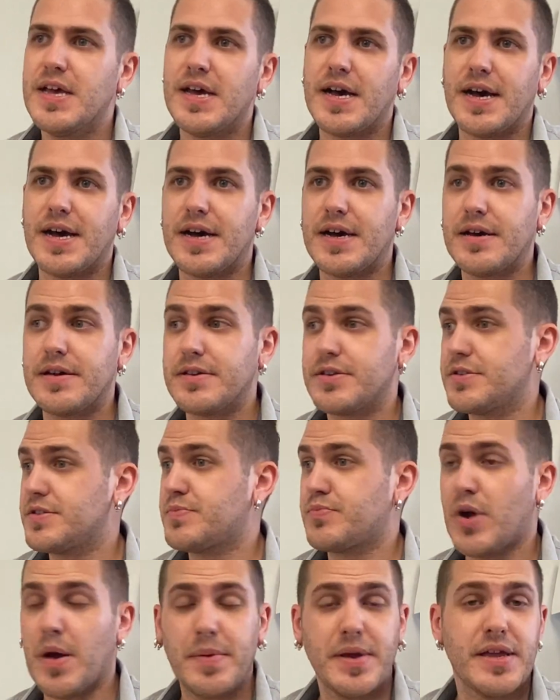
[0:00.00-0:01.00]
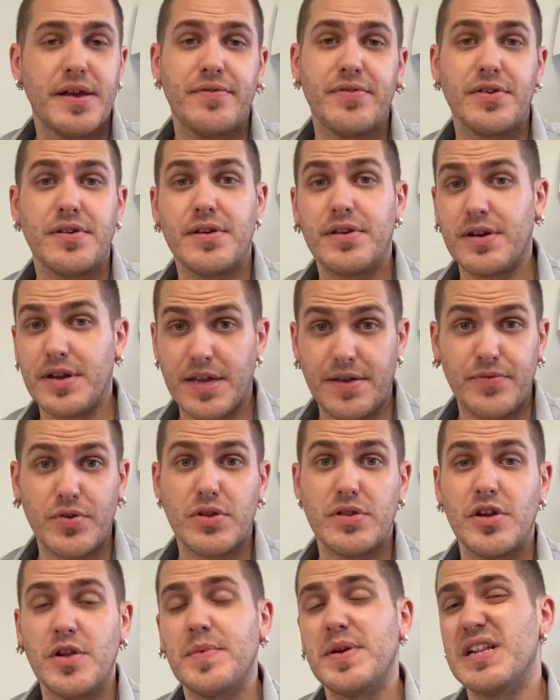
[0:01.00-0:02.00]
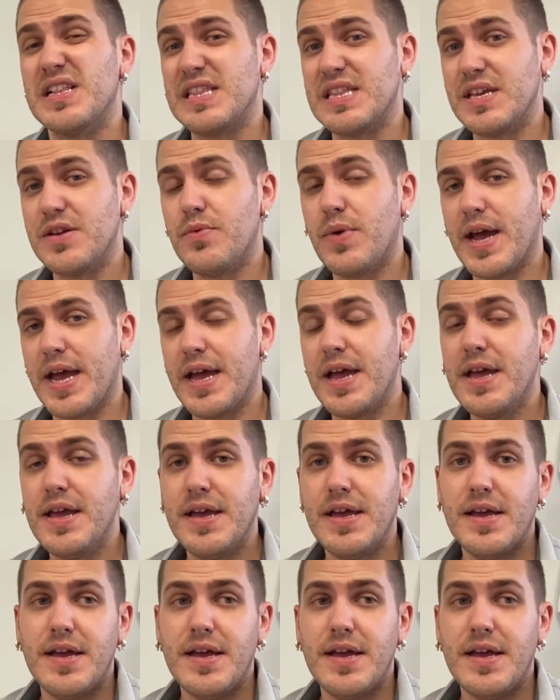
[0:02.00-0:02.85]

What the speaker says: it's probably going to give you a little bit of leeway,